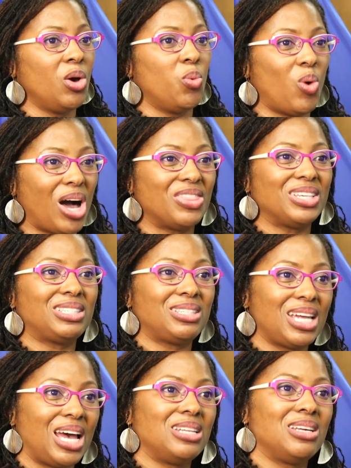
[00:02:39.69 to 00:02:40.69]
what the
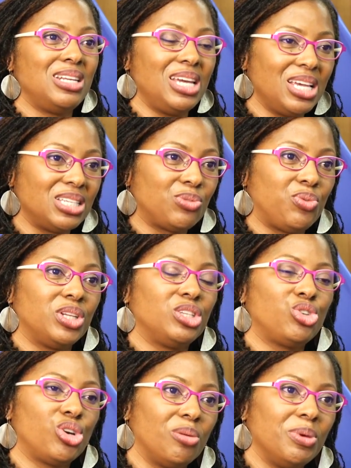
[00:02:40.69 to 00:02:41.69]
standard is for
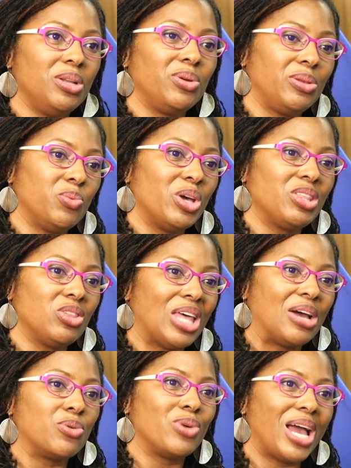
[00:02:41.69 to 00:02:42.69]
determining whether
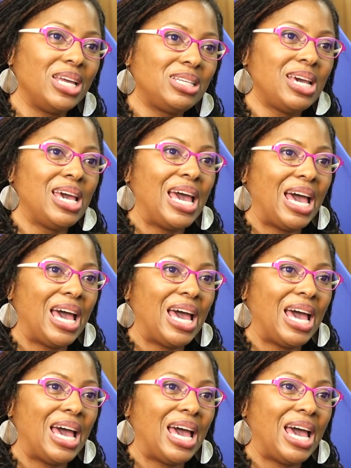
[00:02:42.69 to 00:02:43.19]
that right